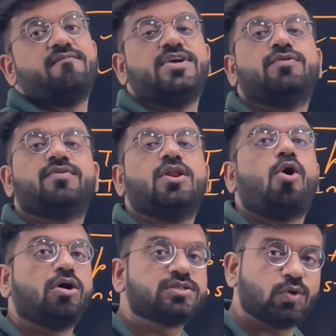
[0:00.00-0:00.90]
we will
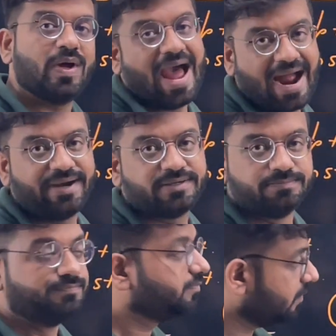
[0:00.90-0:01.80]
also add
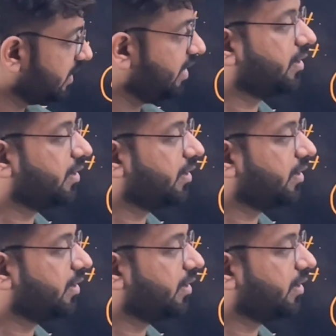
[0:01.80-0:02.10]
the